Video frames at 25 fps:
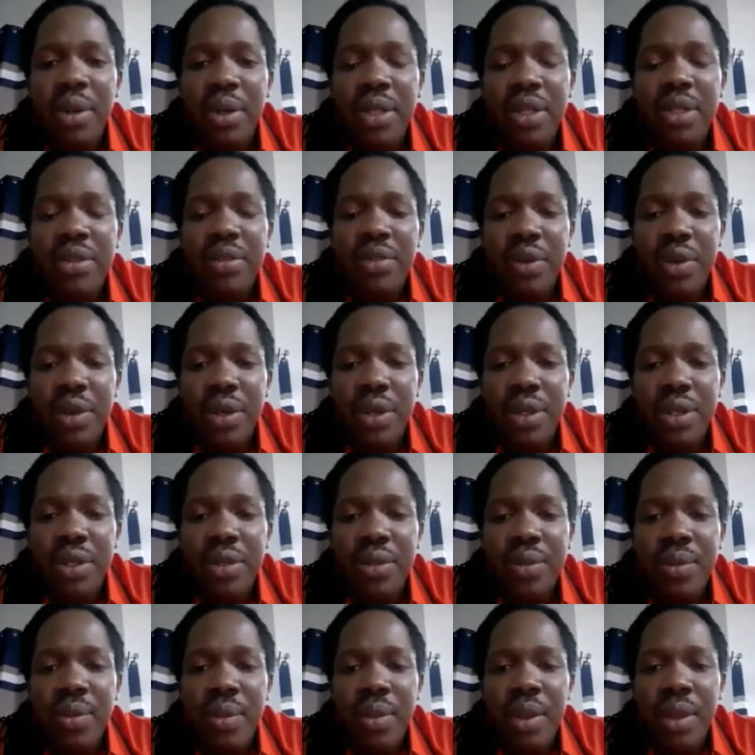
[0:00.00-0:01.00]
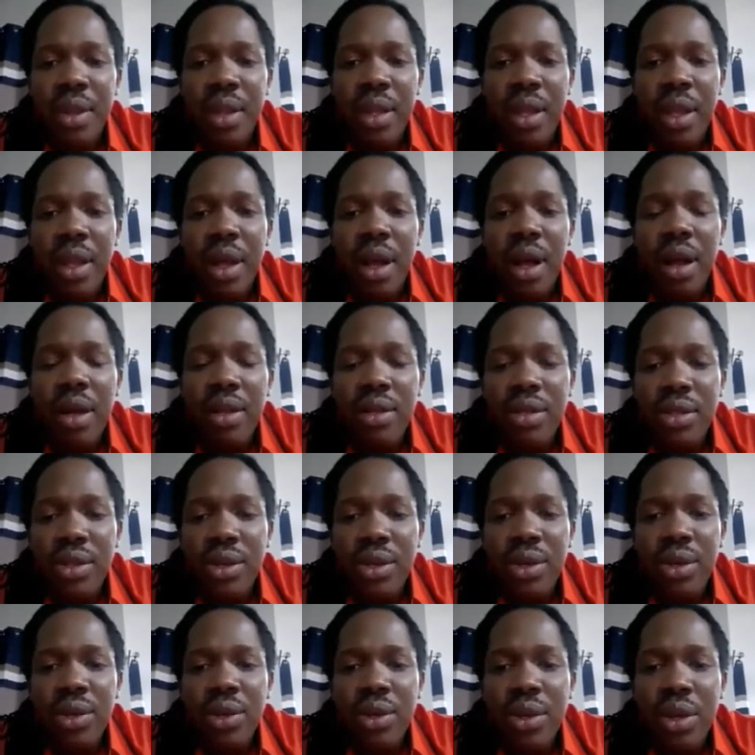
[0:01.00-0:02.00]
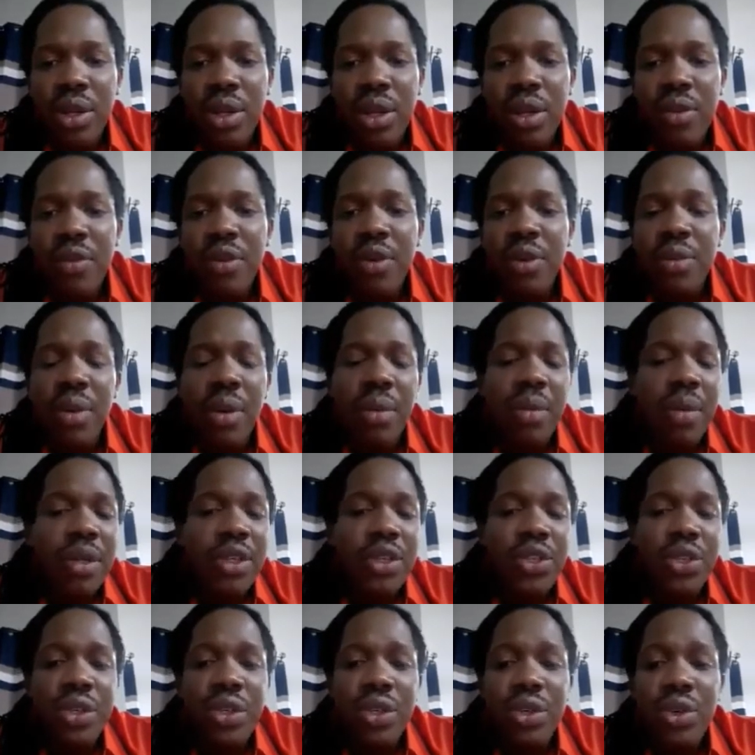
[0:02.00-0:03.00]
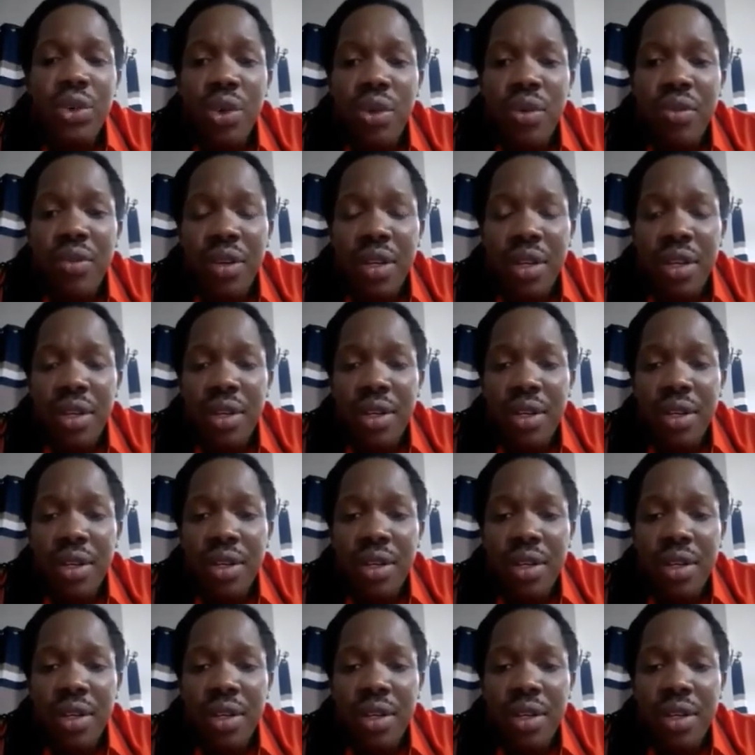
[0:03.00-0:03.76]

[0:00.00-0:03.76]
of the police force. Also, if you remember during COVID,